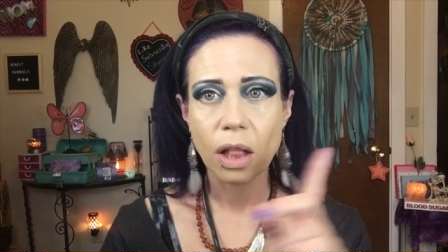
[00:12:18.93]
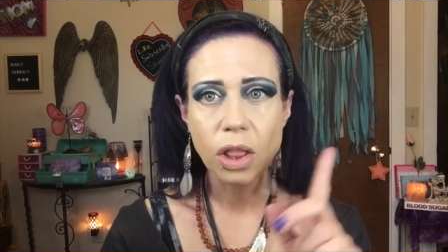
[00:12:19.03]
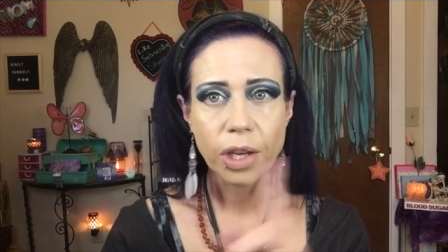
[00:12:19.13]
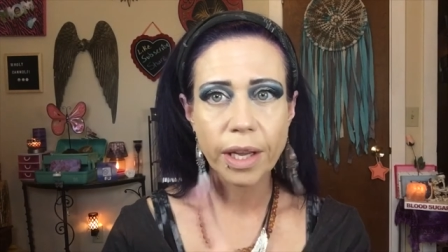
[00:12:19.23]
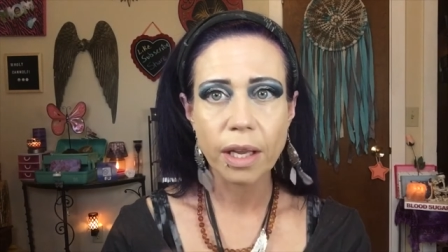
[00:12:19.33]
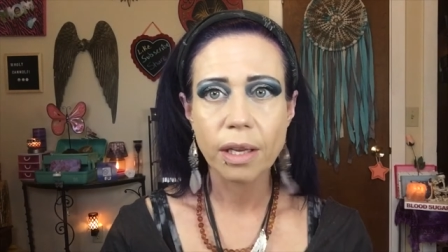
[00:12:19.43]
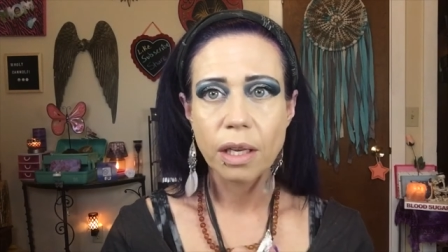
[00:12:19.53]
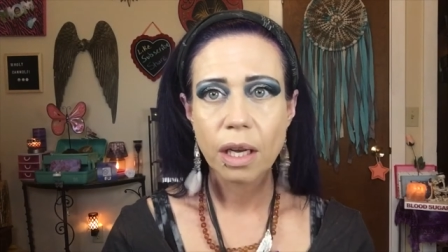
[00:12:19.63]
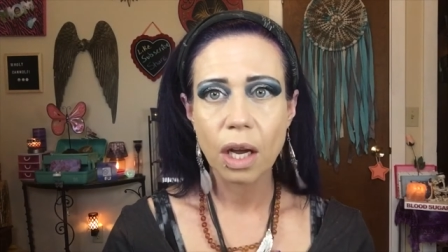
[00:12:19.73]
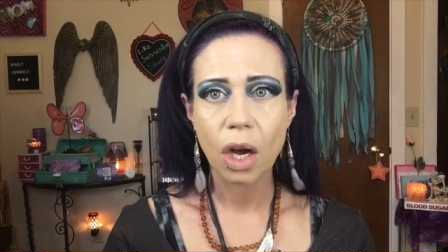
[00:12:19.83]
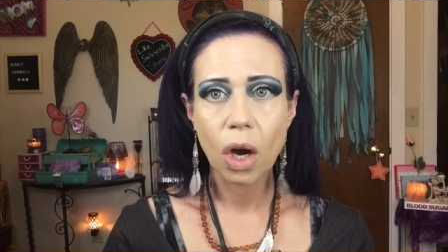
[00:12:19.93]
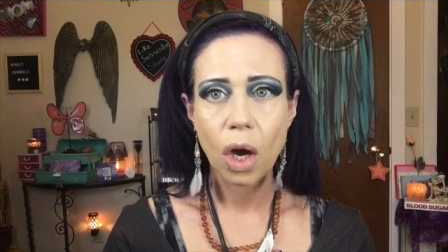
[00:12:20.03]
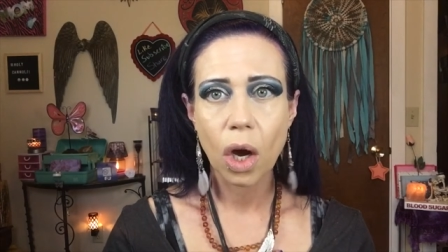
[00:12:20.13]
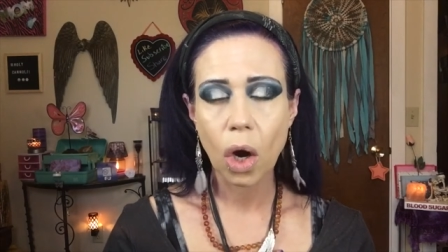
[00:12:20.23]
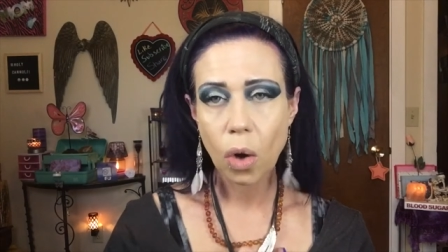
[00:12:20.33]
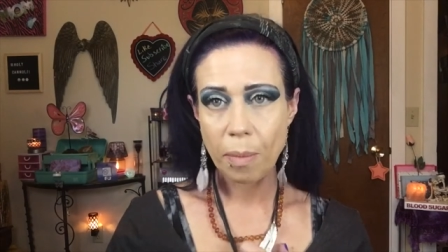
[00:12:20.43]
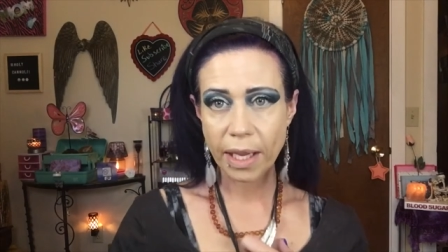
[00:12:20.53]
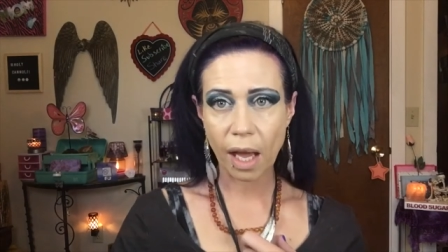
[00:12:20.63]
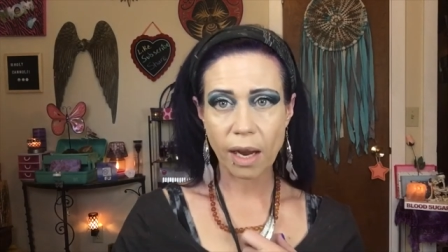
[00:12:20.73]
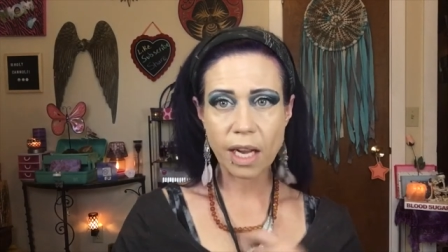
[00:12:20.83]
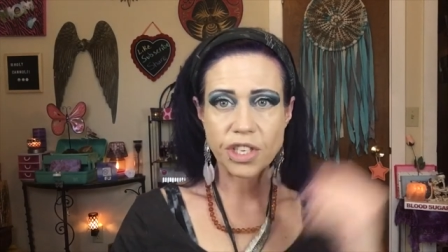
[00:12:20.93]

Look at, oh my God,